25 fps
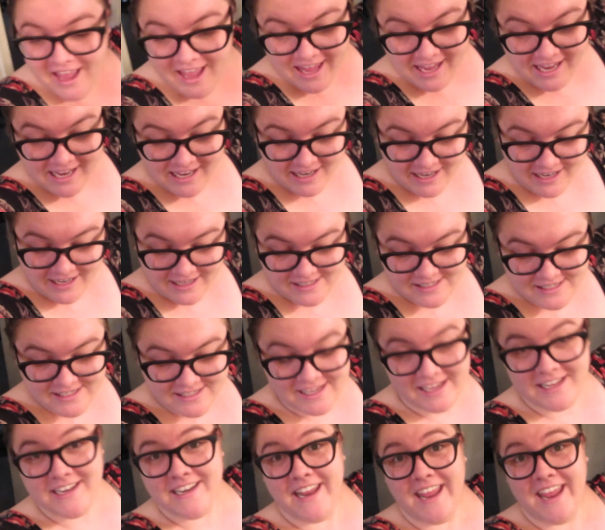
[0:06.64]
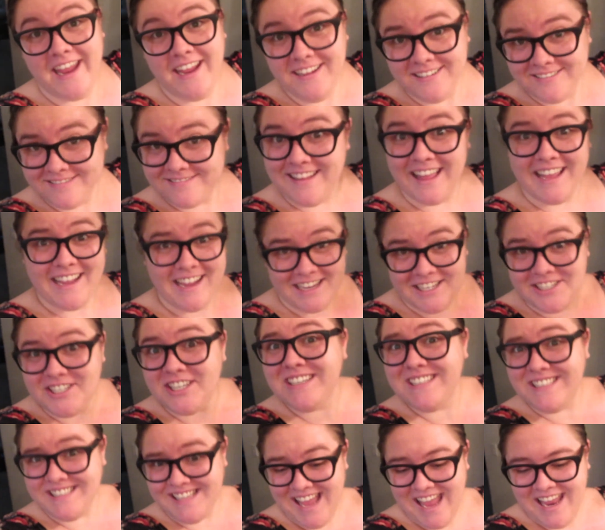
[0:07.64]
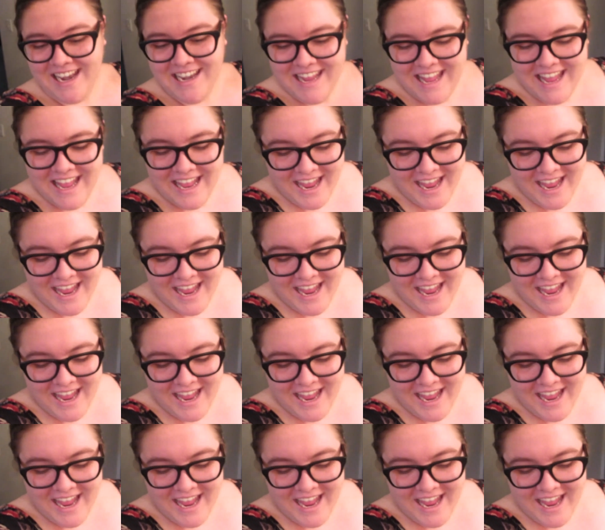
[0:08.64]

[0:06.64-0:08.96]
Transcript: It is Sunday, like I just said,